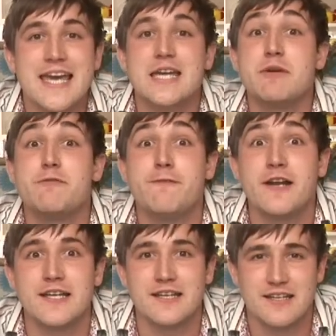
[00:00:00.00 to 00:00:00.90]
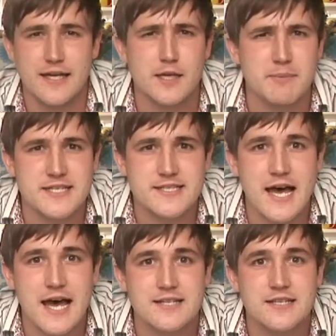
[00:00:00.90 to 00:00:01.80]
It can be funny, it can be
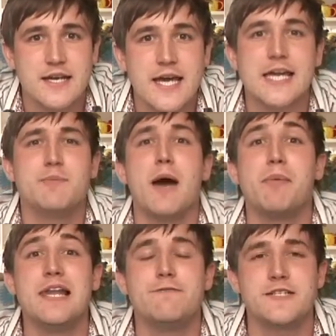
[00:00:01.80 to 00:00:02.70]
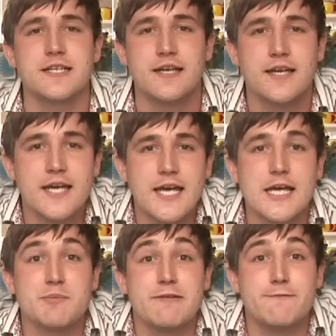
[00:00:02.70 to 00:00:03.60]
sad, it can be uplifting, it
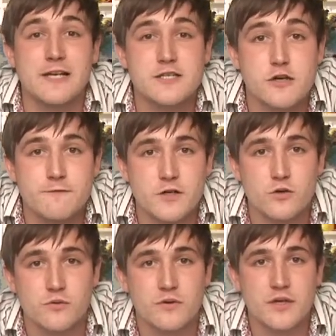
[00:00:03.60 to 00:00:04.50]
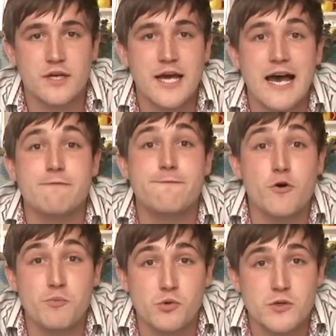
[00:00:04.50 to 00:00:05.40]
can be philosophical. And
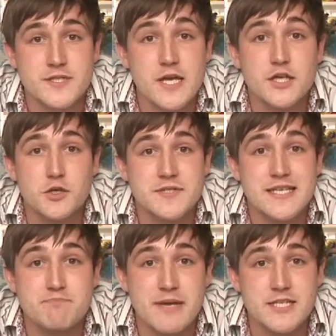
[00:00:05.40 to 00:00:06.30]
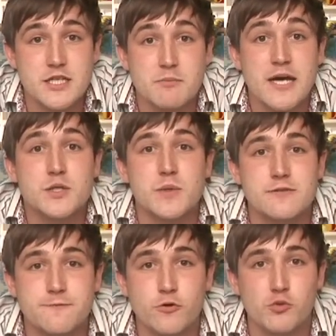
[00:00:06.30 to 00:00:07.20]
footballers use this medium to its
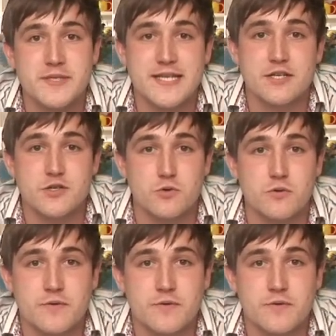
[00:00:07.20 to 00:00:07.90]
full potential.